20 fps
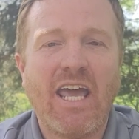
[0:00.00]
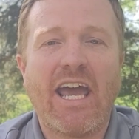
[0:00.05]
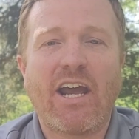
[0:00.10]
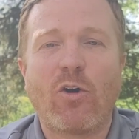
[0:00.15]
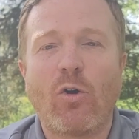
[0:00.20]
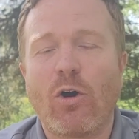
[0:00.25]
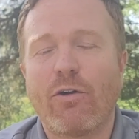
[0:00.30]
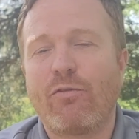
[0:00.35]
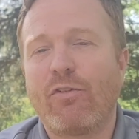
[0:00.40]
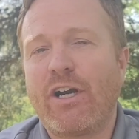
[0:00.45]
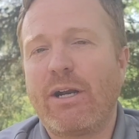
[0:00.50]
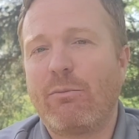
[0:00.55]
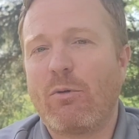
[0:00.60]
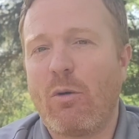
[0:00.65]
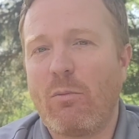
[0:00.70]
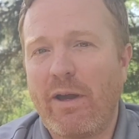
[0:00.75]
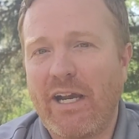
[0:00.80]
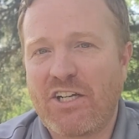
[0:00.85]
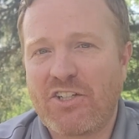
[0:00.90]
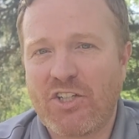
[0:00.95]
At COR Freedom,
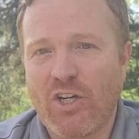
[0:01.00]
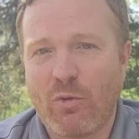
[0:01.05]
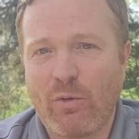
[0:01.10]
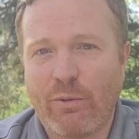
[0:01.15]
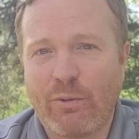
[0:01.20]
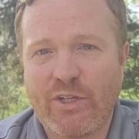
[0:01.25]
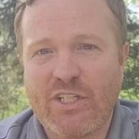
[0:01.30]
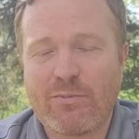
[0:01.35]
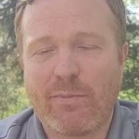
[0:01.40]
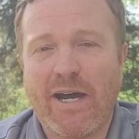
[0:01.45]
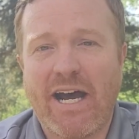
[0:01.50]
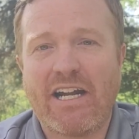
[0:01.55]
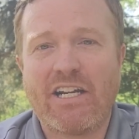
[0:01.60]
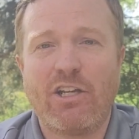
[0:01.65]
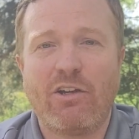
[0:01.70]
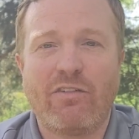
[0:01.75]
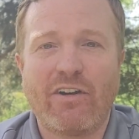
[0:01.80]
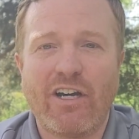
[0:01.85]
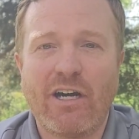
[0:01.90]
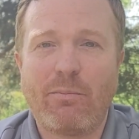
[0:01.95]
we'll make sure we respond
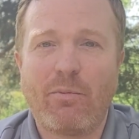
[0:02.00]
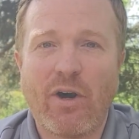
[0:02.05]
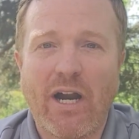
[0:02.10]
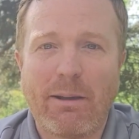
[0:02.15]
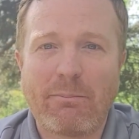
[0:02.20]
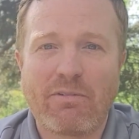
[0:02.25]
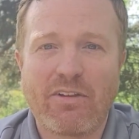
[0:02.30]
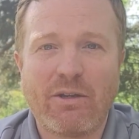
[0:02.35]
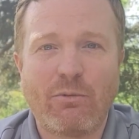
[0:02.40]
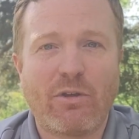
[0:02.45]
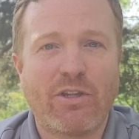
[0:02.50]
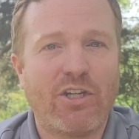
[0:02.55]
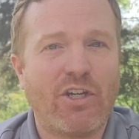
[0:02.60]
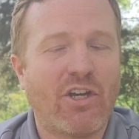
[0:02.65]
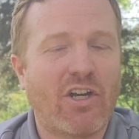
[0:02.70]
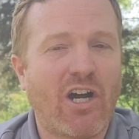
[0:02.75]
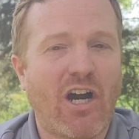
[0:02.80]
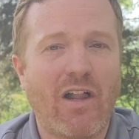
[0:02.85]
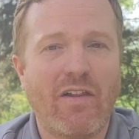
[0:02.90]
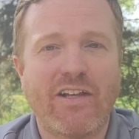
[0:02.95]
to you very promptly, whether
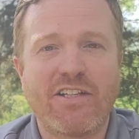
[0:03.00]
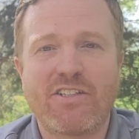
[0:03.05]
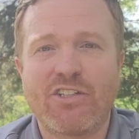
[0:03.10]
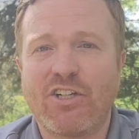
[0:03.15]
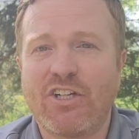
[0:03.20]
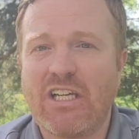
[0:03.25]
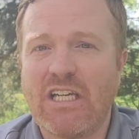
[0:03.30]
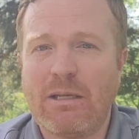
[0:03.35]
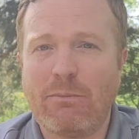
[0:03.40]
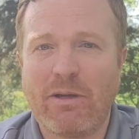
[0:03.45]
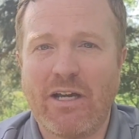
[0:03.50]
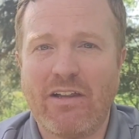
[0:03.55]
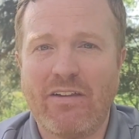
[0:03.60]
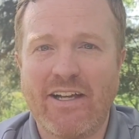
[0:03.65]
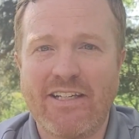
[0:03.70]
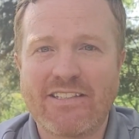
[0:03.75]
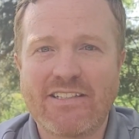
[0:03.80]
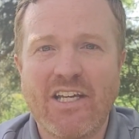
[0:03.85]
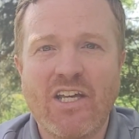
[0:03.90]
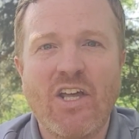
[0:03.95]
you call us or you email
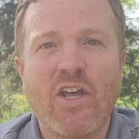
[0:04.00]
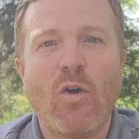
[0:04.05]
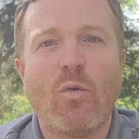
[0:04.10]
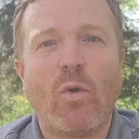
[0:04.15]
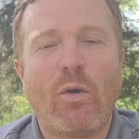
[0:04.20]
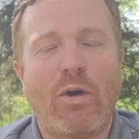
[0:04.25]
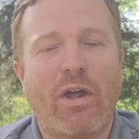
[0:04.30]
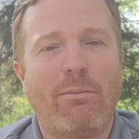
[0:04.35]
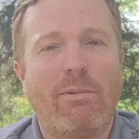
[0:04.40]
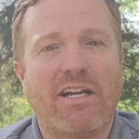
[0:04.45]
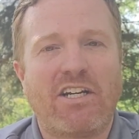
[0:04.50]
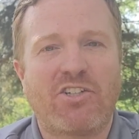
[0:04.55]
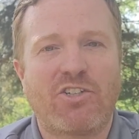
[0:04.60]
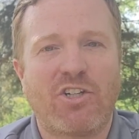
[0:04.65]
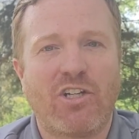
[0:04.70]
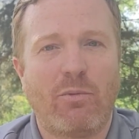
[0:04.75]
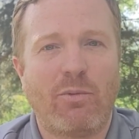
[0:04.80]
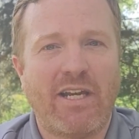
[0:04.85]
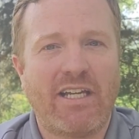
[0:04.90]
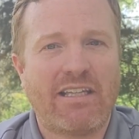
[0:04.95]
us. We want to make
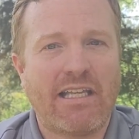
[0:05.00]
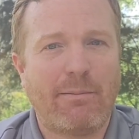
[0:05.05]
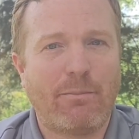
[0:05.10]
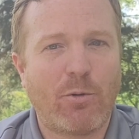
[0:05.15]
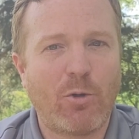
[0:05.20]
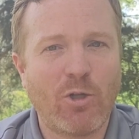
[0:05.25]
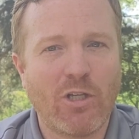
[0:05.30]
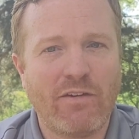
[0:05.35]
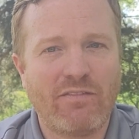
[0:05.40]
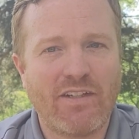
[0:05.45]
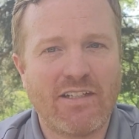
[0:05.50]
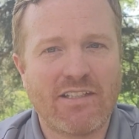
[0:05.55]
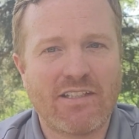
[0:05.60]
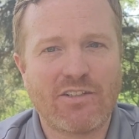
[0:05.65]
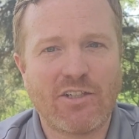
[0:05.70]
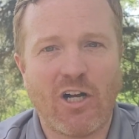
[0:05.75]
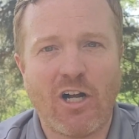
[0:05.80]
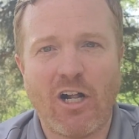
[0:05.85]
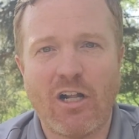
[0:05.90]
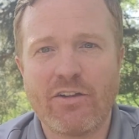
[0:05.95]
sure that we get that pool lift
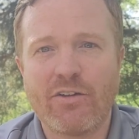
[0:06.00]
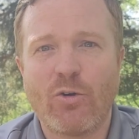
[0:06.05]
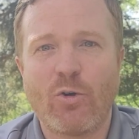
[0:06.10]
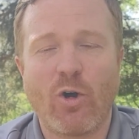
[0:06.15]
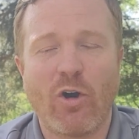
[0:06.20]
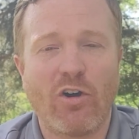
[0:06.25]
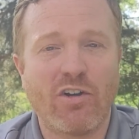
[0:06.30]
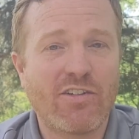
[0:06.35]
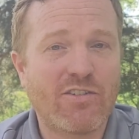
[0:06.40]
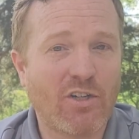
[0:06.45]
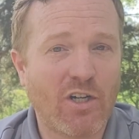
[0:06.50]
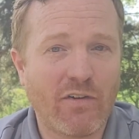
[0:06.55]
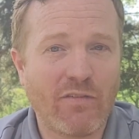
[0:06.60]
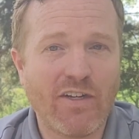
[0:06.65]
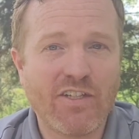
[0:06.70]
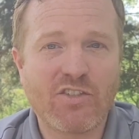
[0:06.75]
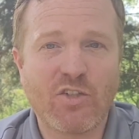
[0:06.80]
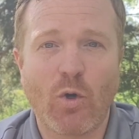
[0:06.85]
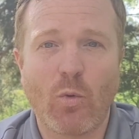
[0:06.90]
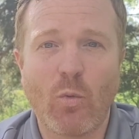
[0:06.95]
installed or
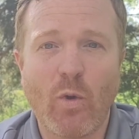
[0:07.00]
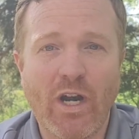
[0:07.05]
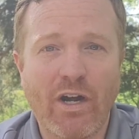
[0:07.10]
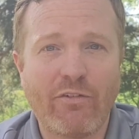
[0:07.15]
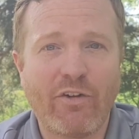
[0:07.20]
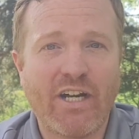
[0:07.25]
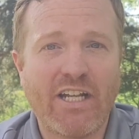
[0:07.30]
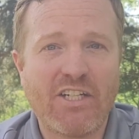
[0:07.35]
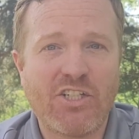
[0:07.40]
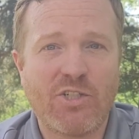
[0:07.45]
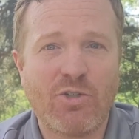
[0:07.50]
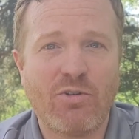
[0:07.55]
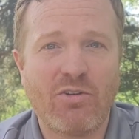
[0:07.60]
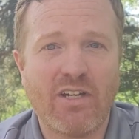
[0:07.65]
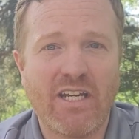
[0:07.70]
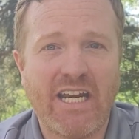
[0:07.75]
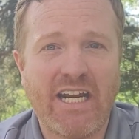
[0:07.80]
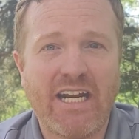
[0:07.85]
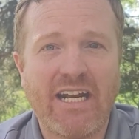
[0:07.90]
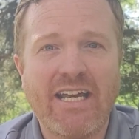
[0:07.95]
serviced or whatever it is you
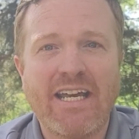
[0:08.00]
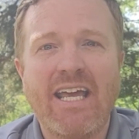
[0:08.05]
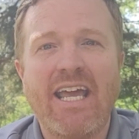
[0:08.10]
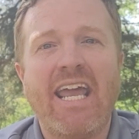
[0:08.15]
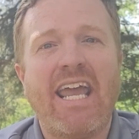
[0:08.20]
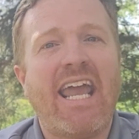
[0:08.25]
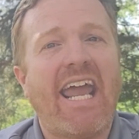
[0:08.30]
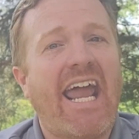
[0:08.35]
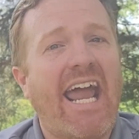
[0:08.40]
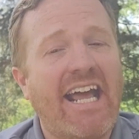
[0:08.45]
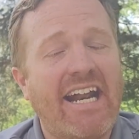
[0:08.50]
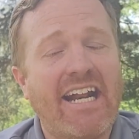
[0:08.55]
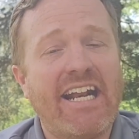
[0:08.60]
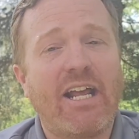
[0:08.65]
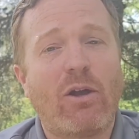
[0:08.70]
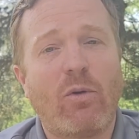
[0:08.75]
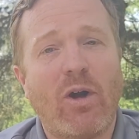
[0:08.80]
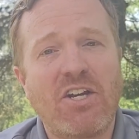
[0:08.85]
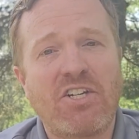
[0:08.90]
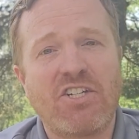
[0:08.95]
need, and
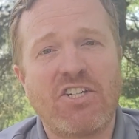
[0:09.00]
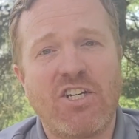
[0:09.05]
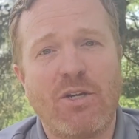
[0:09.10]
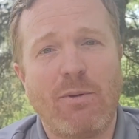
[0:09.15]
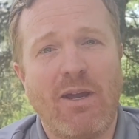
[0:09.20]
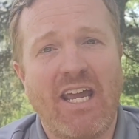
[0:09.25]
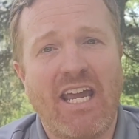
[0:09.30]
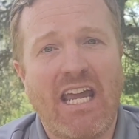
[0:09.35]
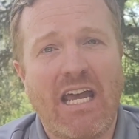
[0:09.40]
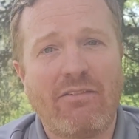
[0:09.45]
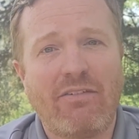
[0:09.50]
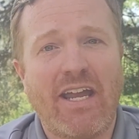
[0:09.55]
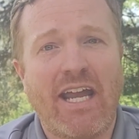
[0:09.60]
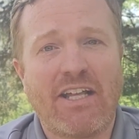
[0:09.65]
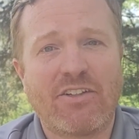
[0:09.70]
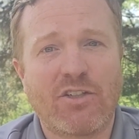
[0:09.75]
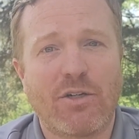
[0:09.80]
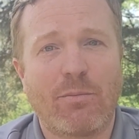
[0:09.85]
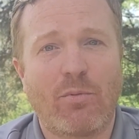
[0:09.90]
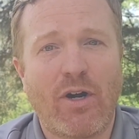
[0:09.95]
any questions you may have
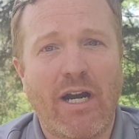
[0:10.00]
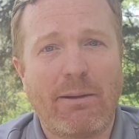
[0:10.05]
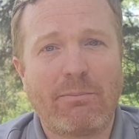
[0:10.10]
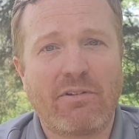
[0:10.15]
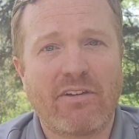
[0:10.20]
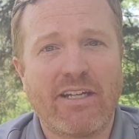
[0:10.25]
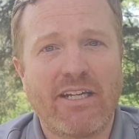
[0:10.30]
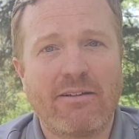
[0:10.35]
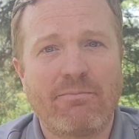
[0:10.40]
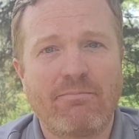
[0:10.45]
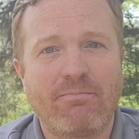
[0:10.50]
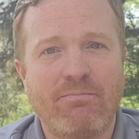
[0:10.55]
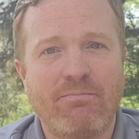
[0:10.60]
answered promptly.